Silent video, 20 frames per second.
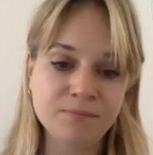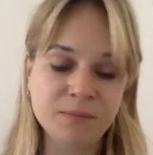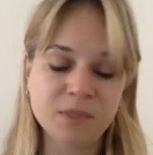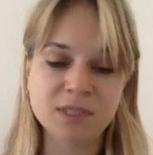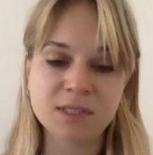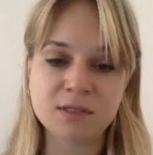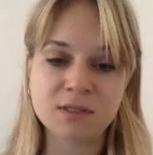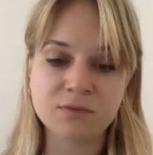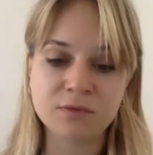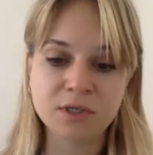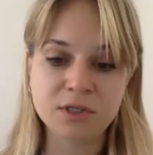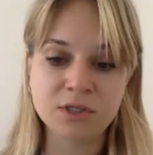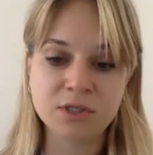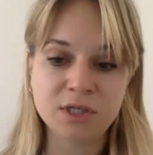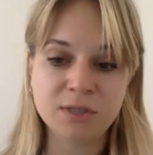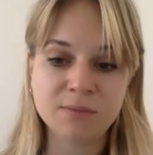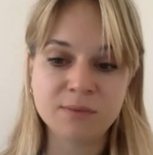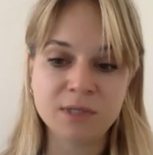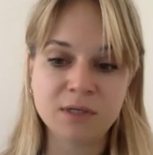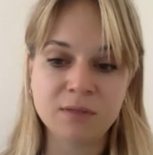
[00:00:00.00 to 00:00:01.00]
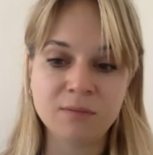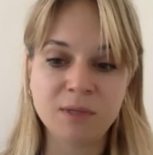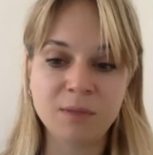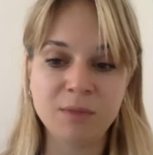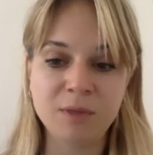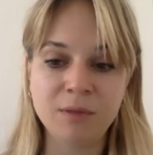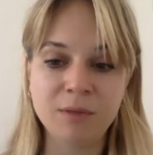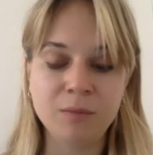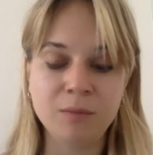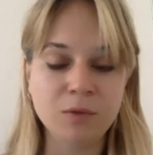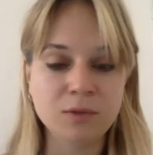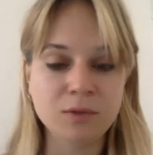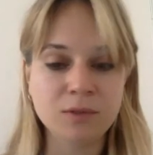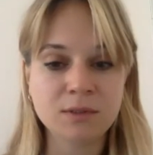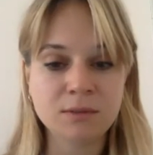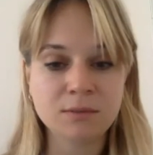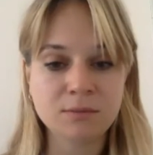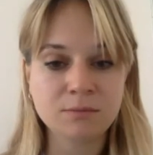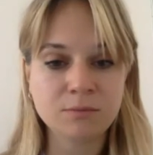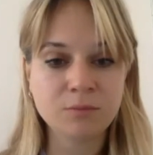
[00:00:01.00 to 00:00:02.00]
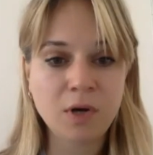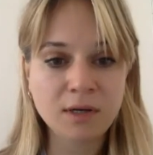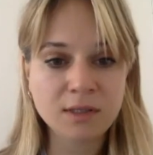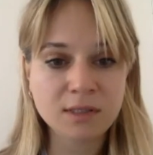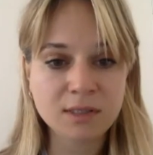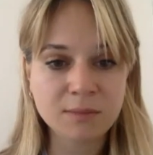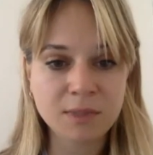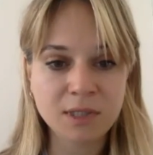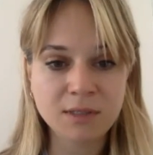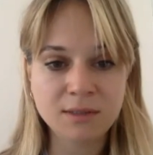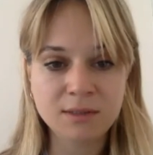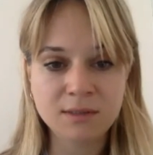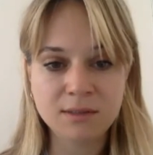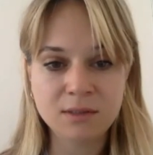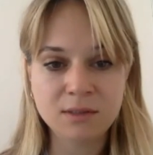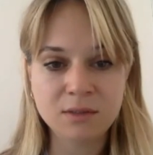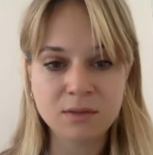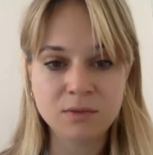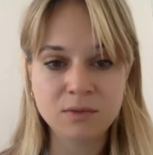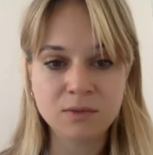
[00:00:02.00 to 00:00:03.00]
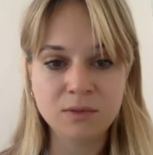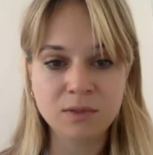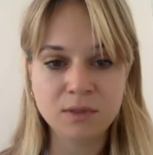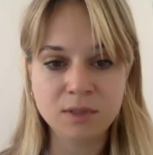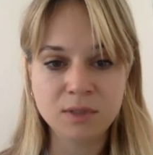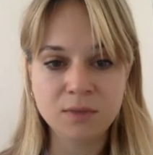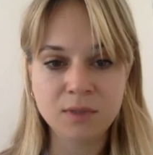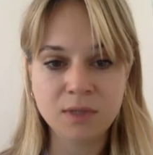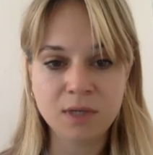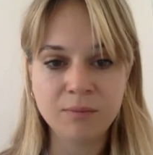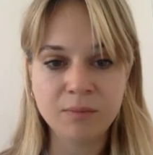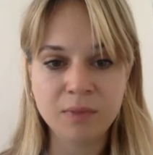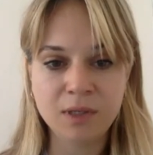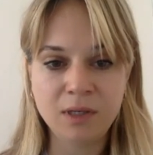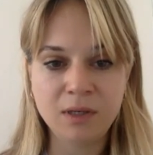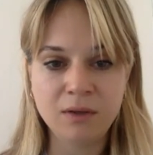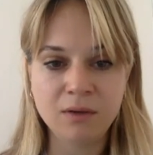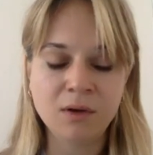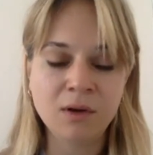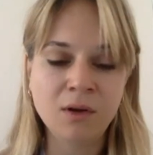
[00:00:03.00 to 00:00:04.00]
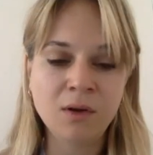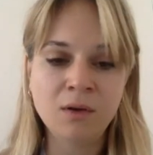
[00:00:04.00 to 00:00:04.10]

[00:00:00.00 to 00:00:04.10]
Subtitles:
business relationships that are maybe most proximate to a company